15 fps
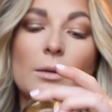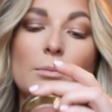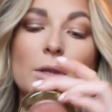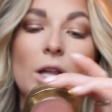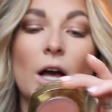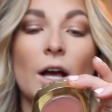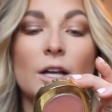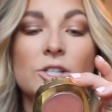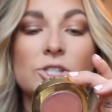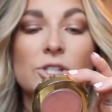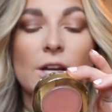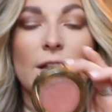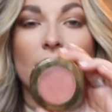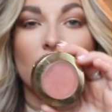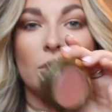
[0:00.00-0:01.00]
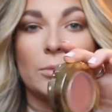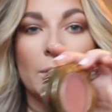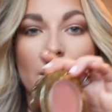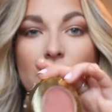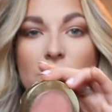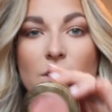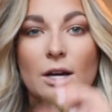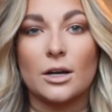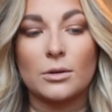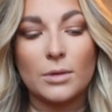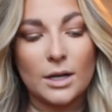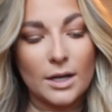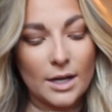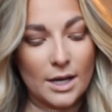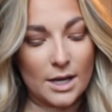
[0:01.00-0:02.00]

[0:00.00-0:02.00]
blush in Luminoso.